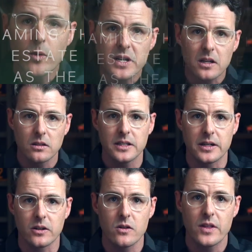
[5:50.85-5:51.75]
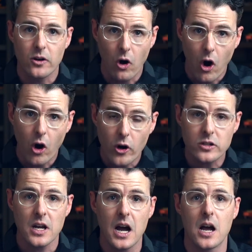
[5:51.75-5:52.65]
to be clear, there are
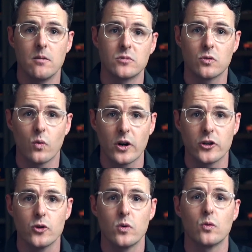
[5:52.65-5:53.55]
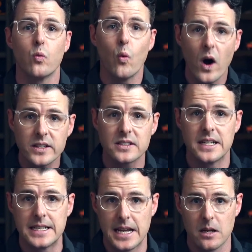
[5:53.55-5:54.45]
times where you would want
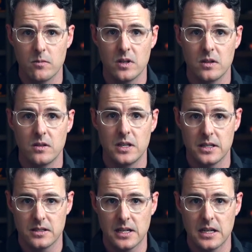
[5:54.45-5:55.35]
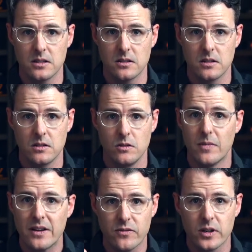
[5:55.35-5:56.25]
to name the estate. You
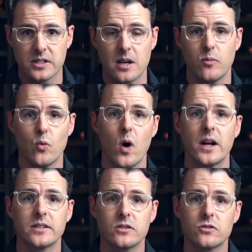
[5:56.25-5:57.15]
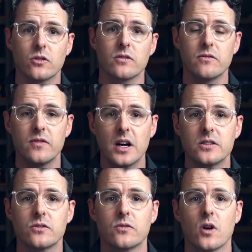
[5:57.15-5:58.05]
might, for example, want certain
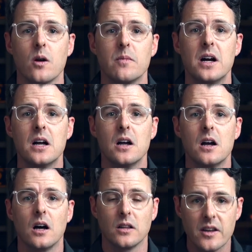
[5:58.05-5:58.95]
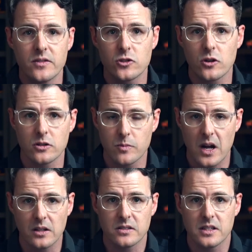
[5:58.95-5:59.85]
funds from a life insurance
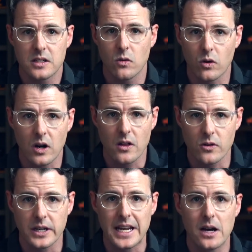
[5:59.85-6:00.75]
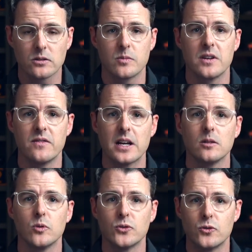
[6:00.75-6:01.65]
policy or other account to be
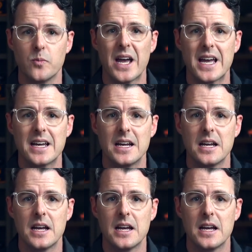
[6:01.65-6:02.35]
available to pay